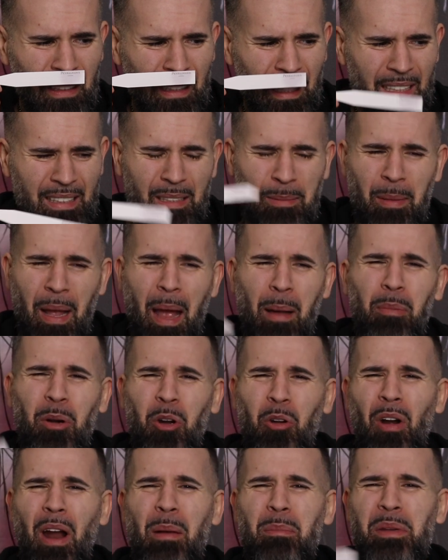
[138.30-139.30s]
like some
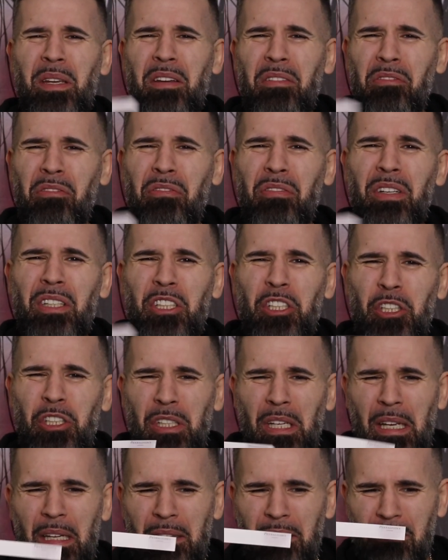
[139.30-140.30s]
Abercrombie and Fitch
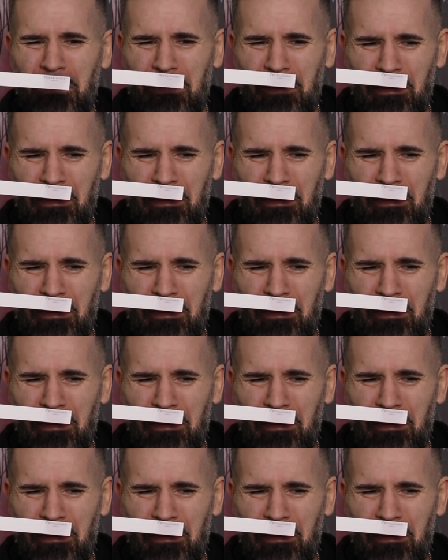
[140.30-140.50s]
shit.